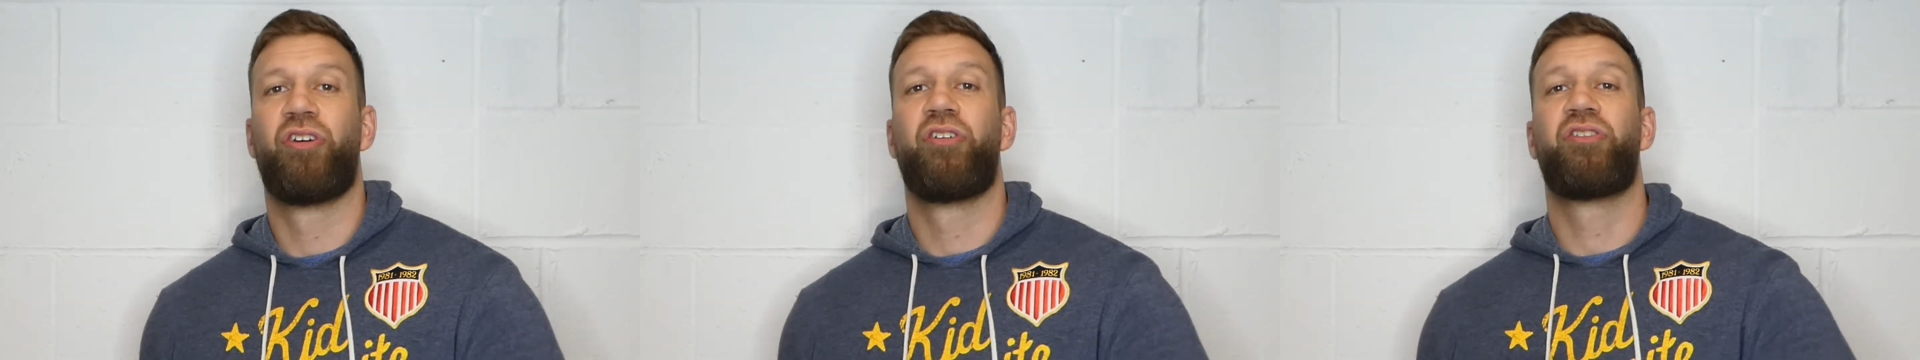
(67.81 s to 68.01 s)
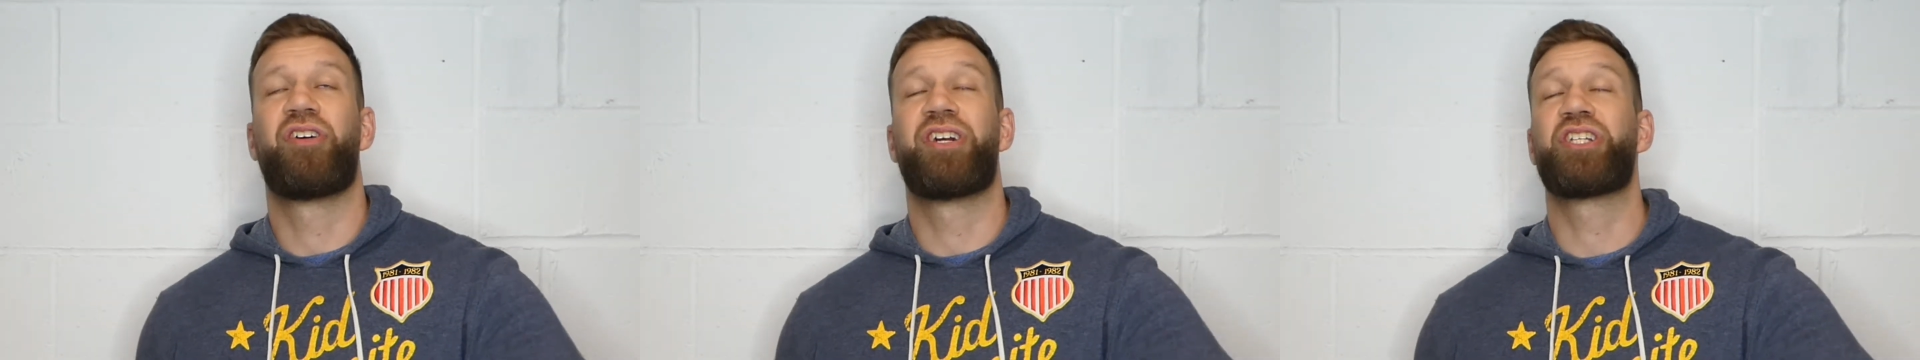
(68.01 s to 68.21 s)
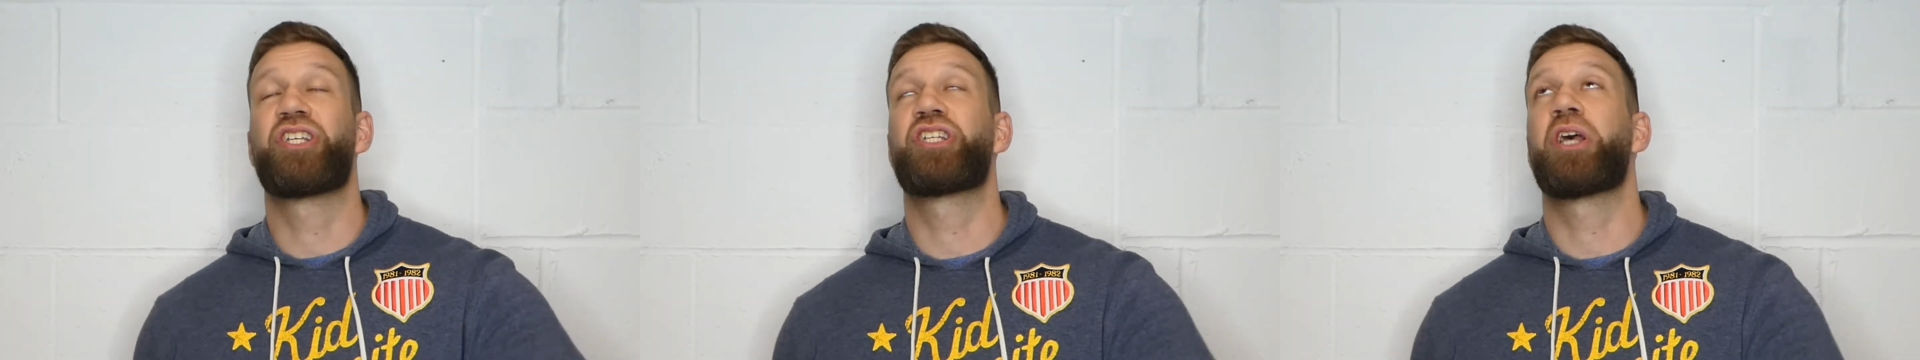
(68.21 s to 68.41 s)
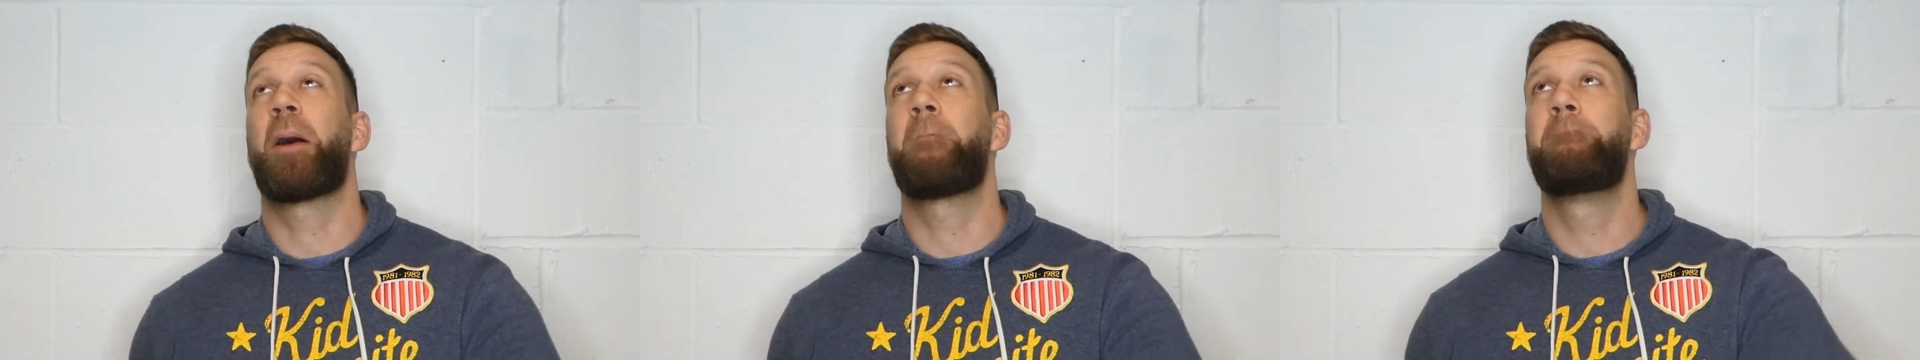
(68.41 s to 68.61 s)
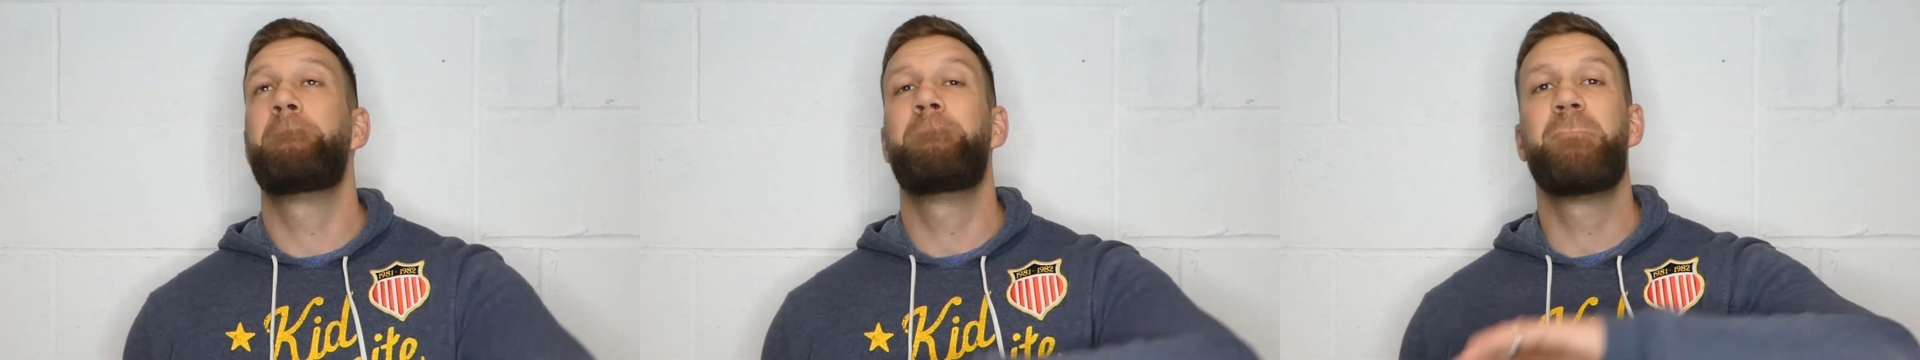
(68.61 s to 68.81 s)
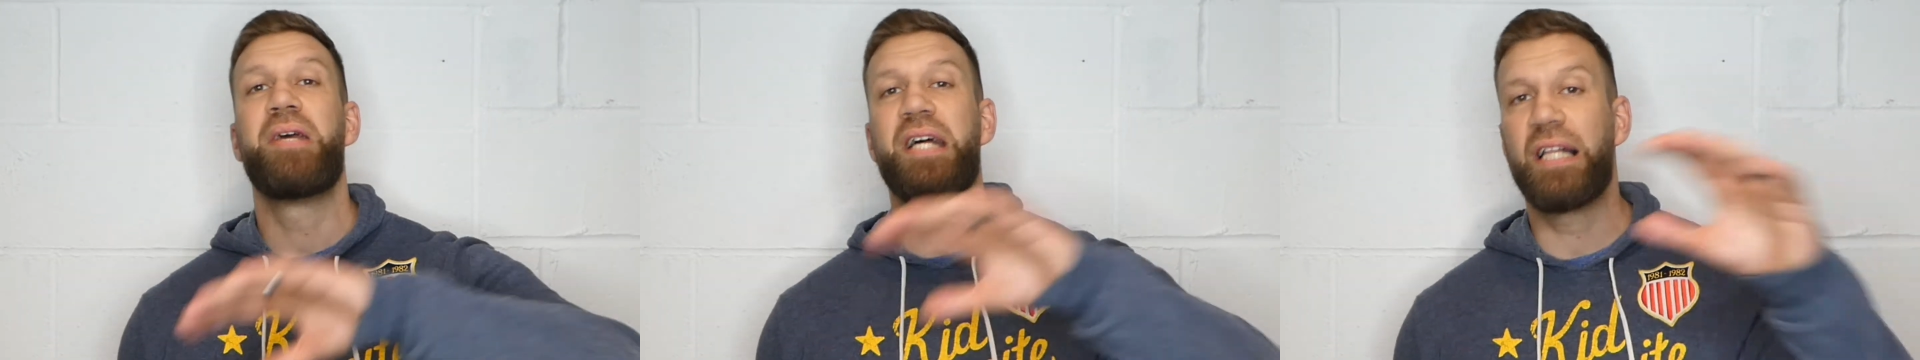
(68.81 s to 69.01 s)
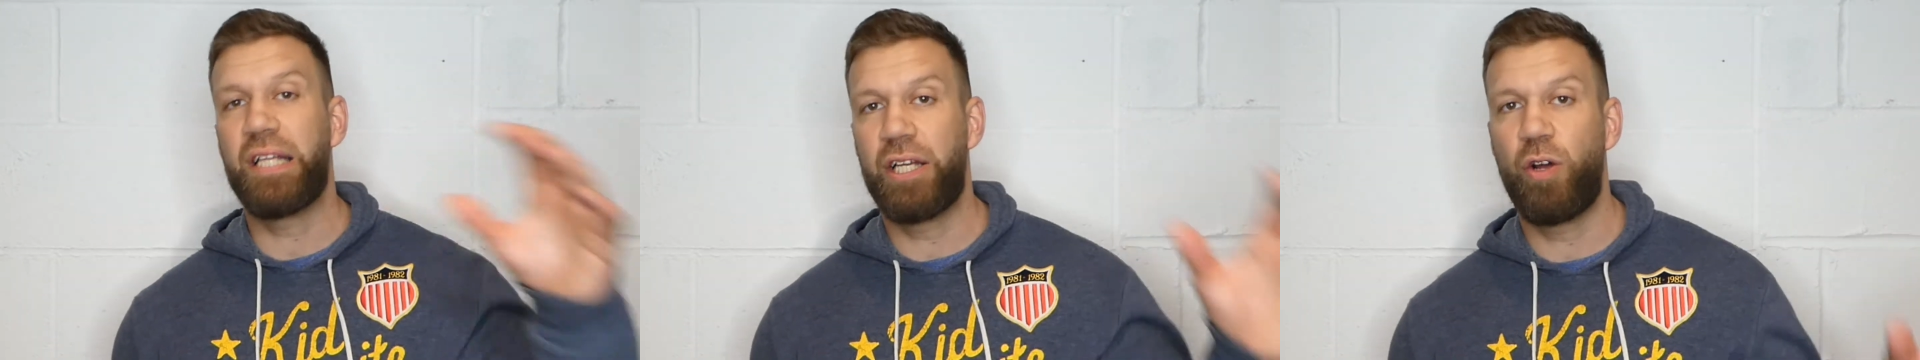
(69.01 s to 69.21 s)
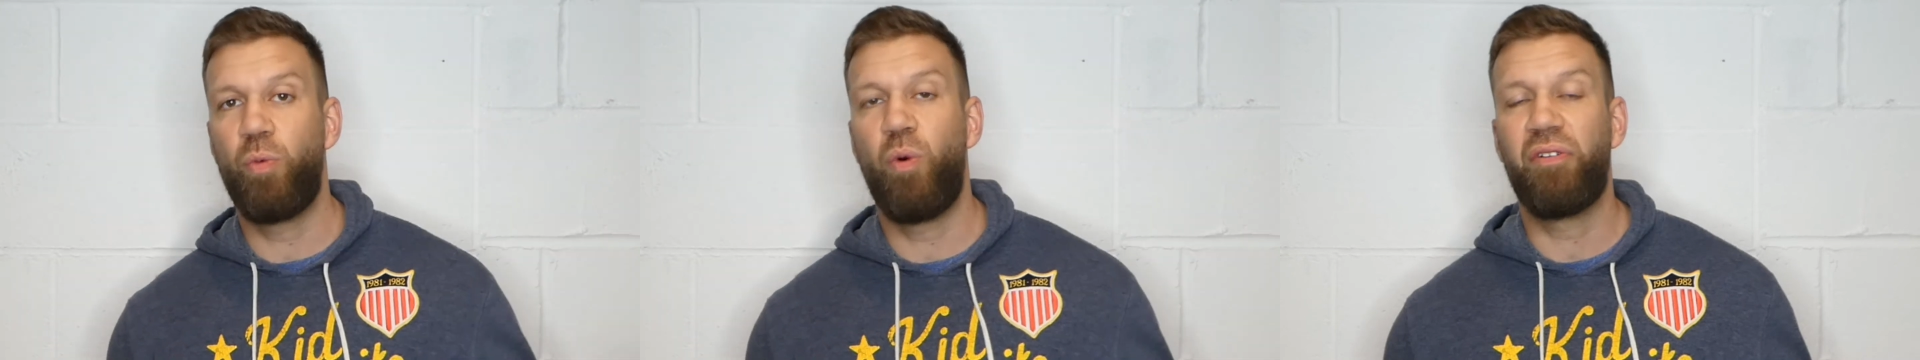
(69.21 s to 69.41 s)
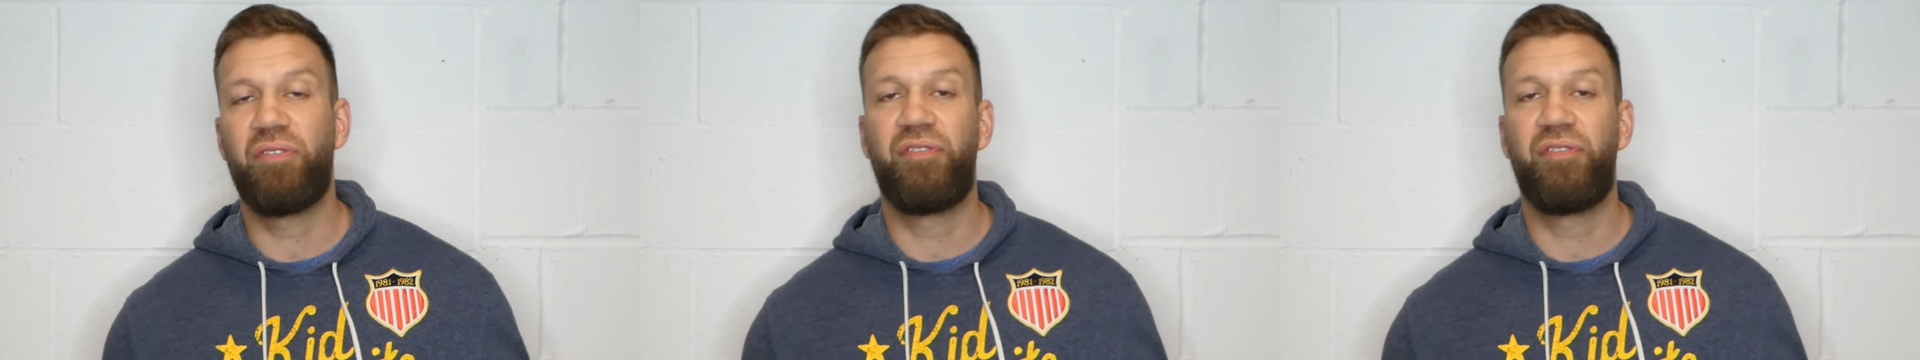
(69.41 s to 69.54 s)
There is 1,000,001